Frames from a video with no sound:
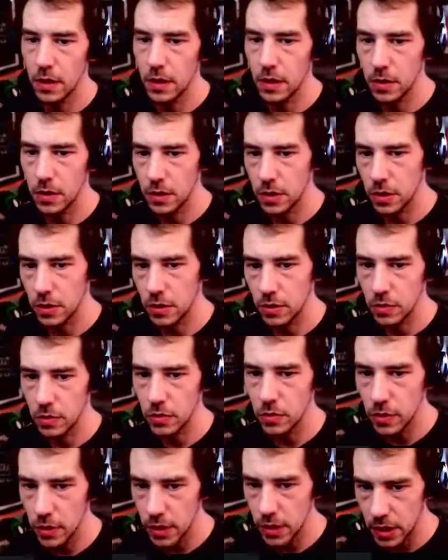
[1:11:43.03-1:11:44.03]

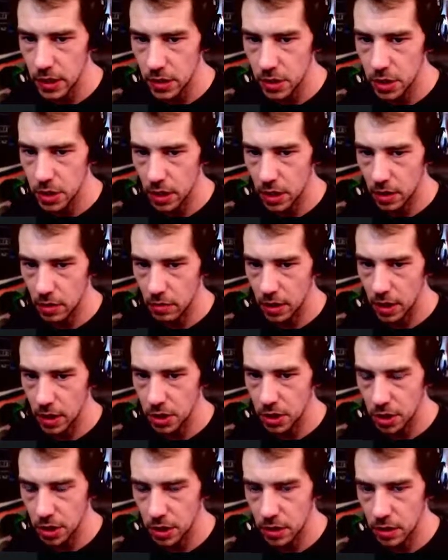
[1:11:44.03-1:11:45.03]
into lead
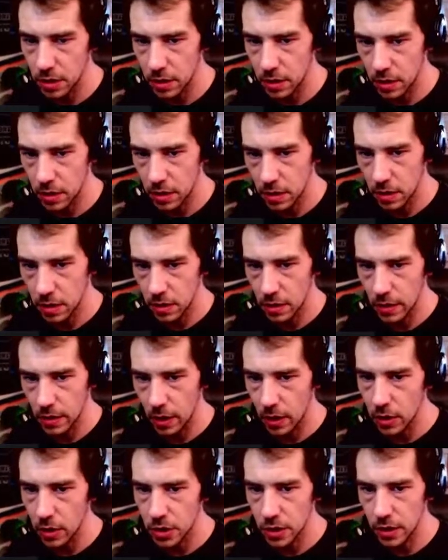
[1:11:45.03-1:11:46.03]
generation,
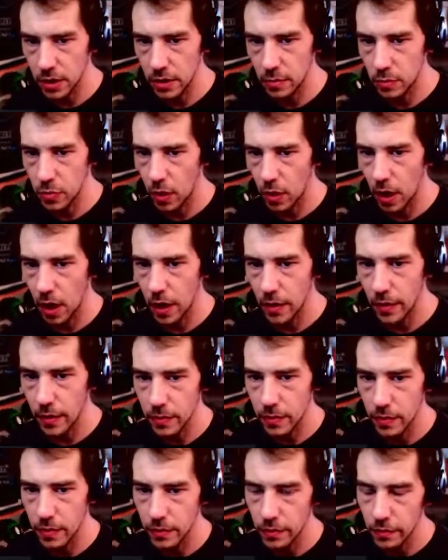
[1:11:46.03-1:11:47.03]
largely brought
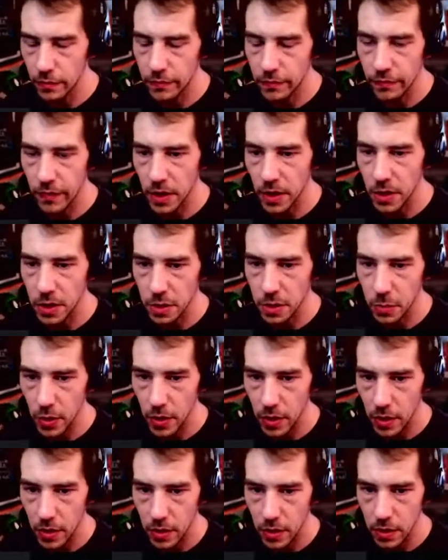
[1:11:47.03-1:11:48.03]
through
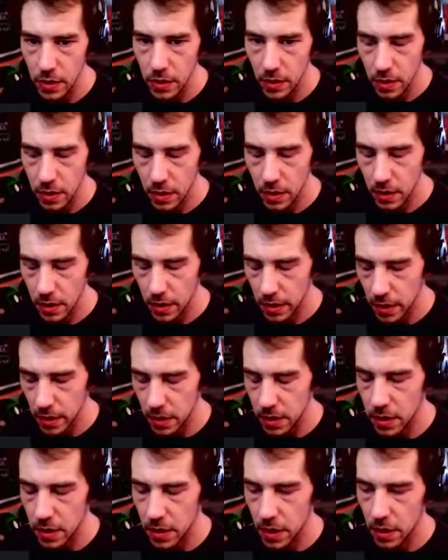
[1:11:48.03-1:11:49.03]
Facebook,
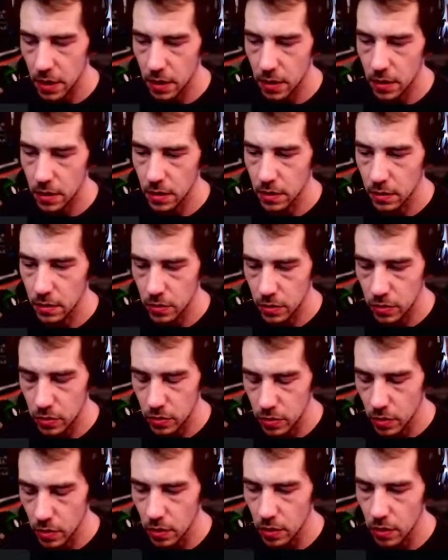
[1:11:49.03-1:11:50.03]
LinkedIn,
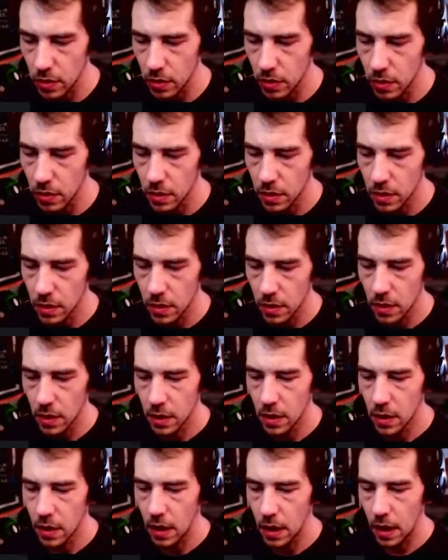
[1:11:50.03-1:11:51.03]
Google.
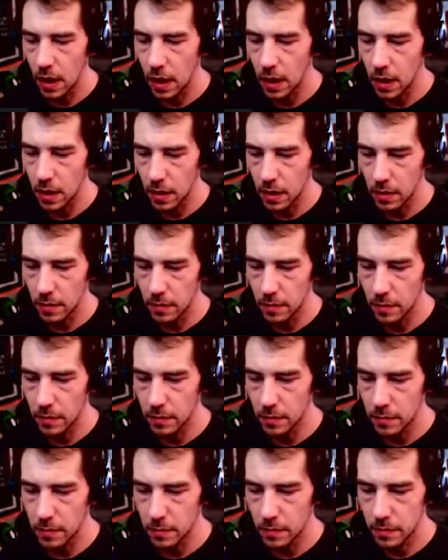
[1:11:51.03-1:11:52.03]

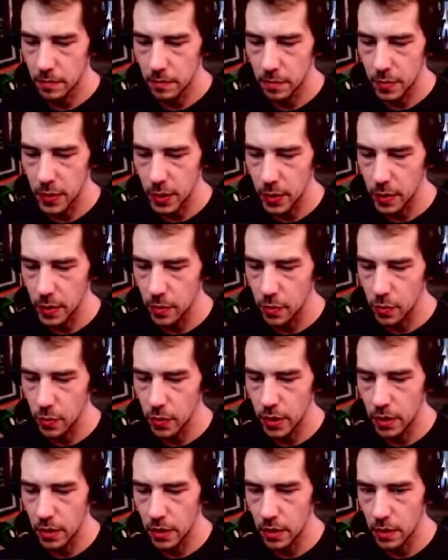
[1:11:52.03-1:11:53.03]
But the
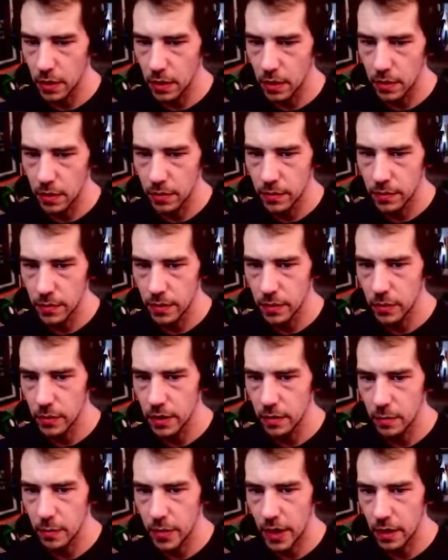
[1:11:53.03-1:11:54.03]

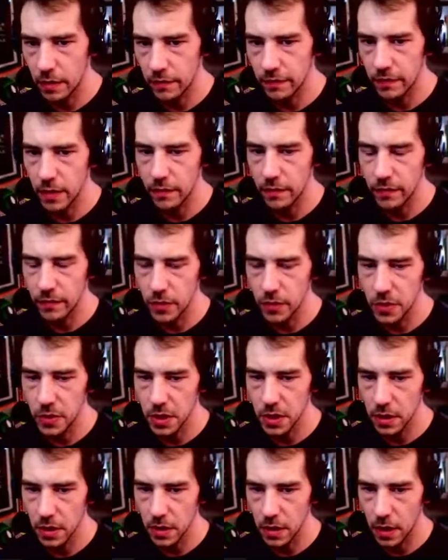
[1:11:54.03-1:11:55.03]
real benefit of
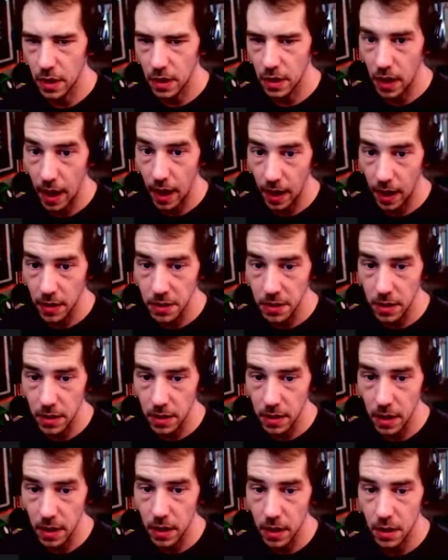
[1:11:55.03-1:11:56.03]
using any ads
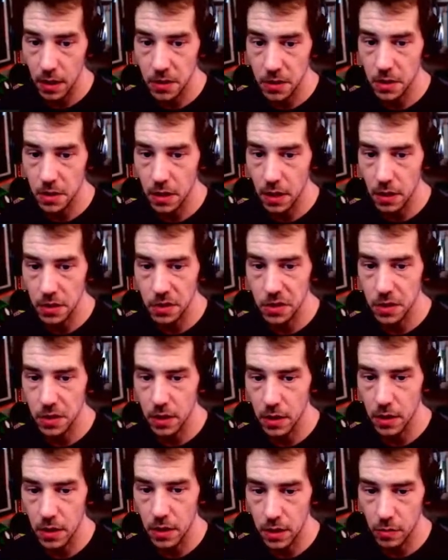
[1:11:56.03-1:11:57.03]
like that isn't
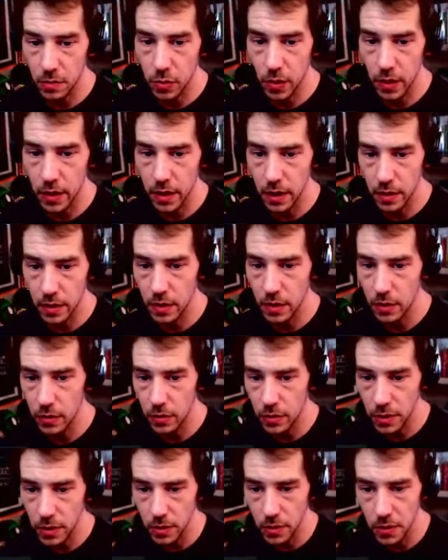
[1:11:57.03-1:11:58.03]
necessarily to bring in the new
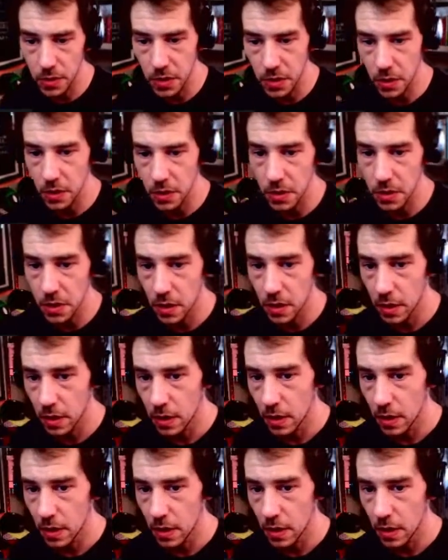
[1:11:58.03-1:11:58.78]
users.